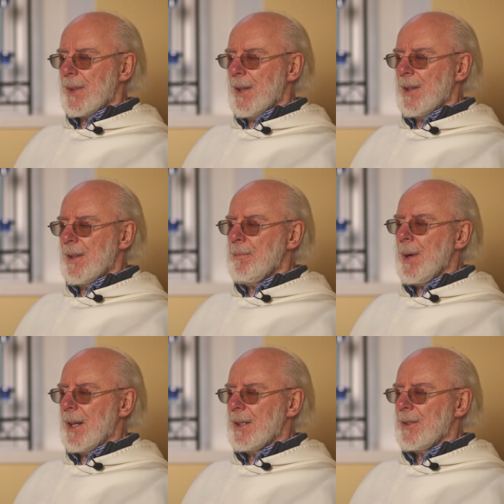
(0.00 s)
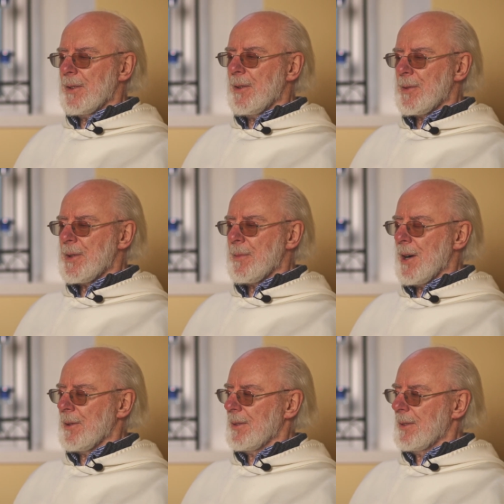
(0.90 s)
impact on you
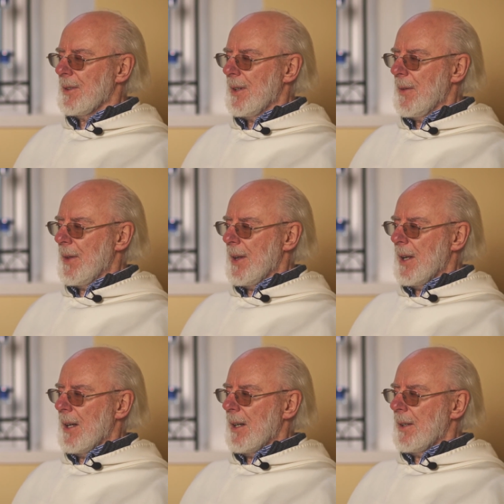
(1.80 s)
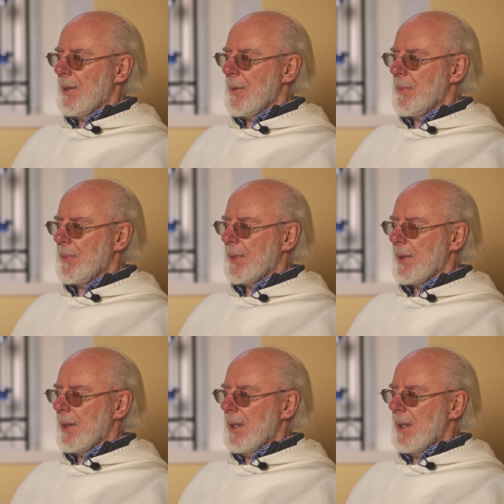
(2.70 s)
somehow.
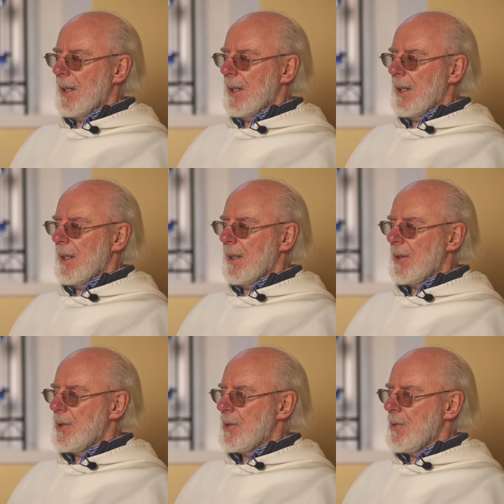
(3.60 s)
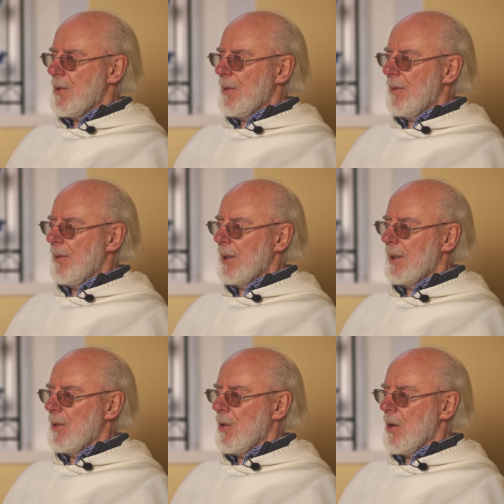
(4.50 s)
An extraordinarily
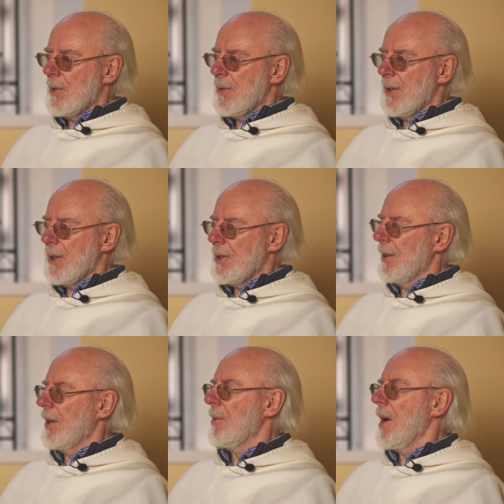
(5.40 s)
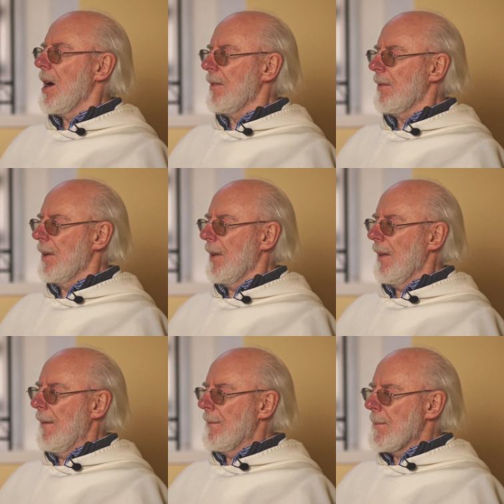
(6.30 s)
long tradition that we have
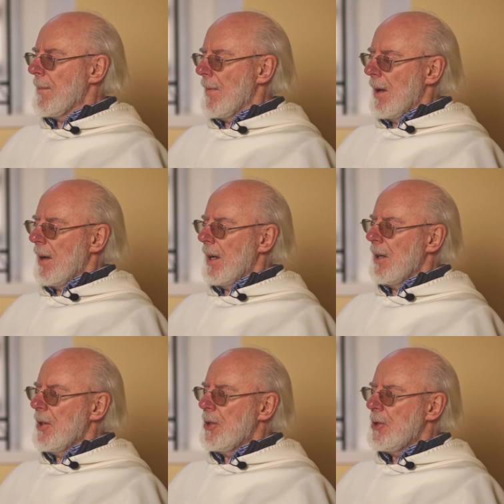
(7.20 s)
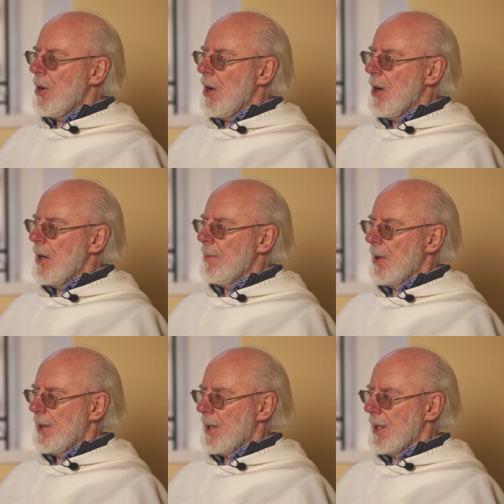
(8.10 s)
in terrible
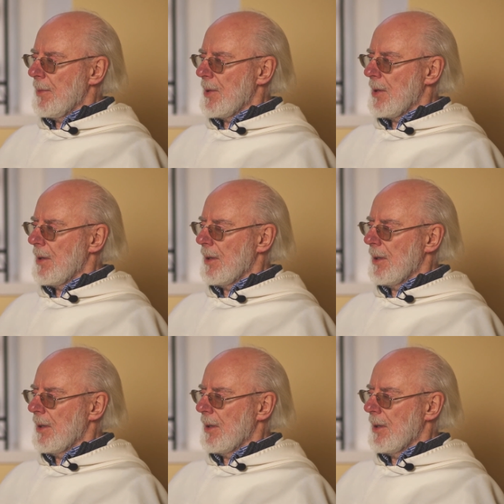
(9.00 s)
times,